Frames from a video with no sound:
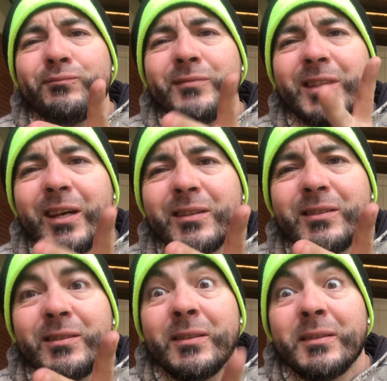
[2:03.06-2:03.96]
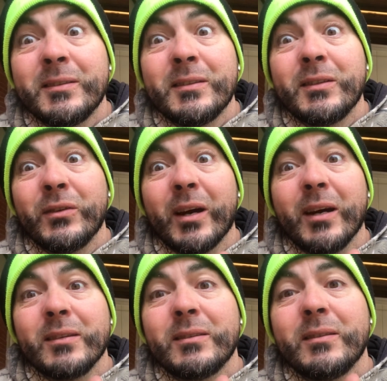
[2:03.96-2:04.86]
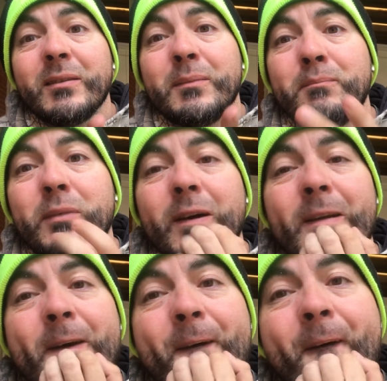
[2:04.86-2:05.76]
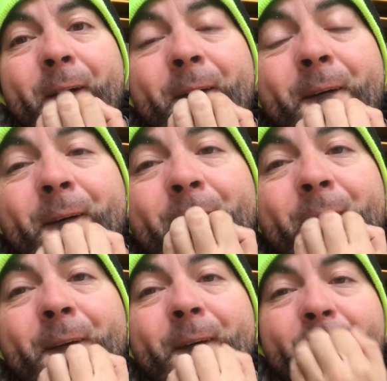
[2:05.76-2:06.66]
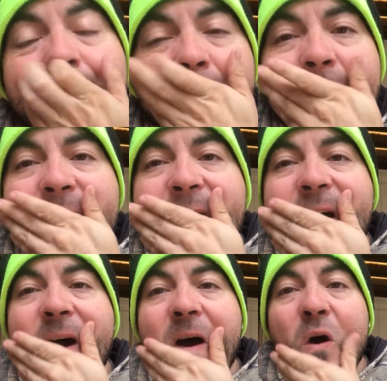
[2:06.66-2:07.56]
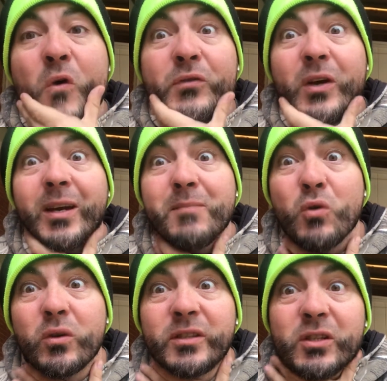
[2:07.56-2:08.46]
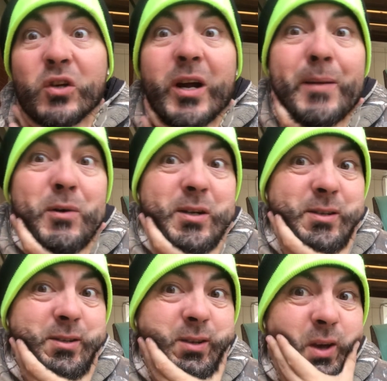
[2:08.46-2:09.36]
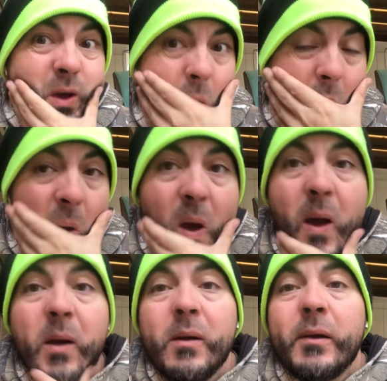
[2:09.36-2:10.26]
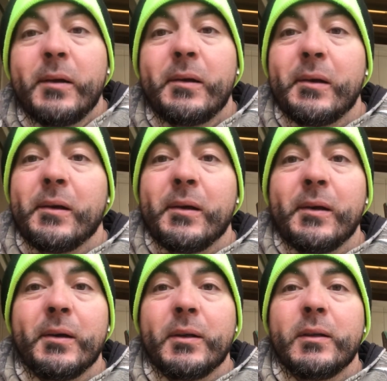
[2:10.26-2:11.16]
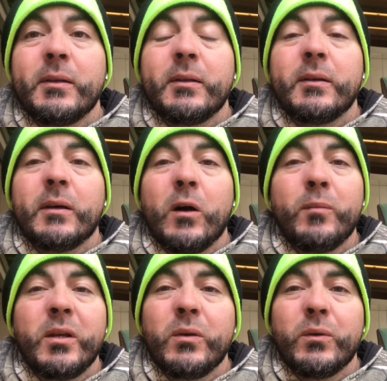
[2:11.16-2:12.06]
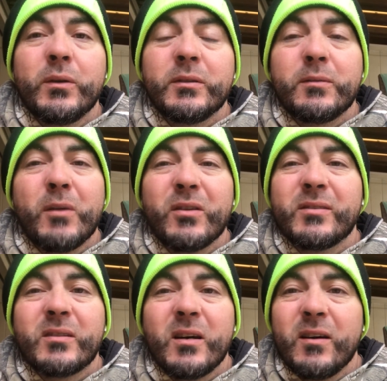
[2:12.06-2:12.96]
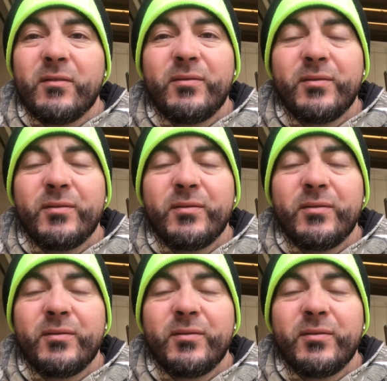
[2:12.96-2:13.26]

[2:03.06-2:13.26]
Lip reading: thanks, you guys. But, hopefully I get more subscribers. And I'll be doing some other stuff.